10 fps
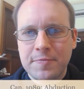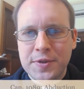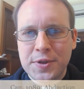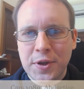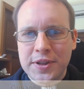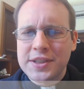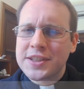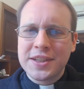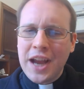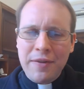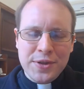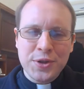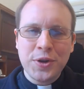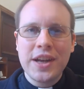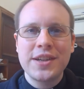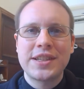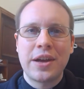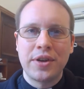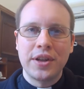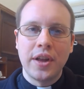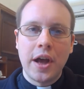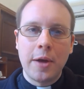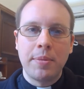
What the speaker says: So this is kind of a strange sounding law,